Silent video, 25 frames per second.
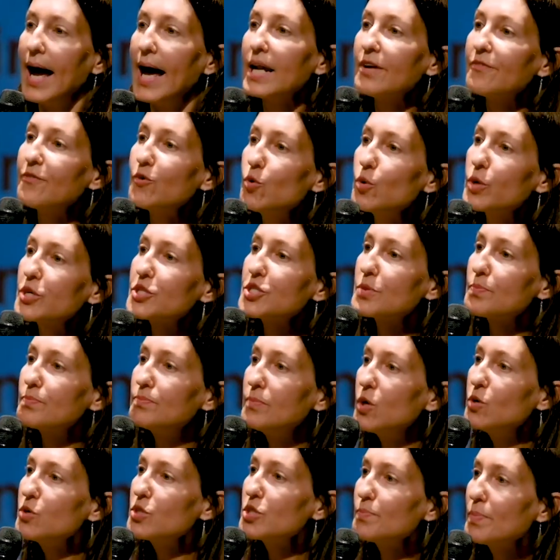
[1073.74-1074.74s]
And of course,
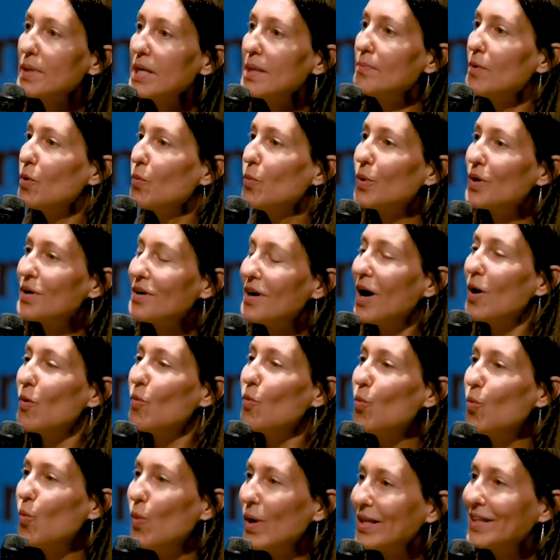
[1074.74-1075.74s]
most people would not
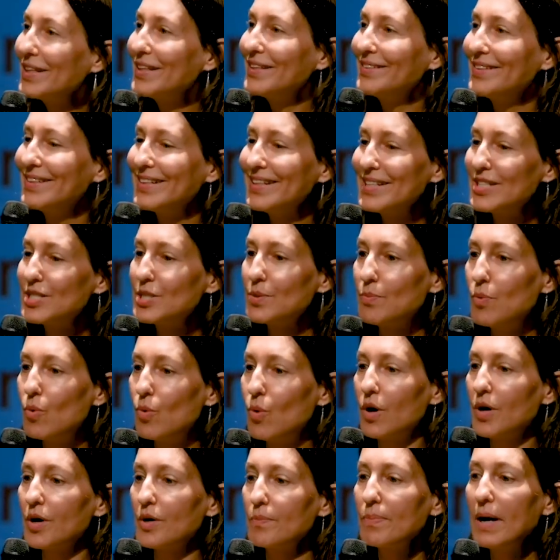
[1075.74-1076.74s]
willingly
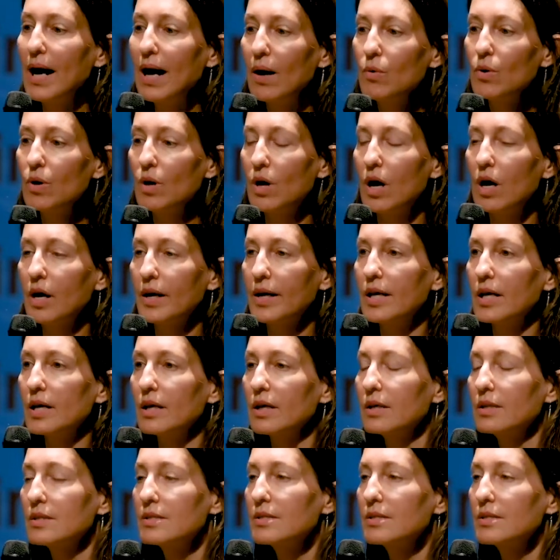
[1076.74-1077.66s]
support powerarchy,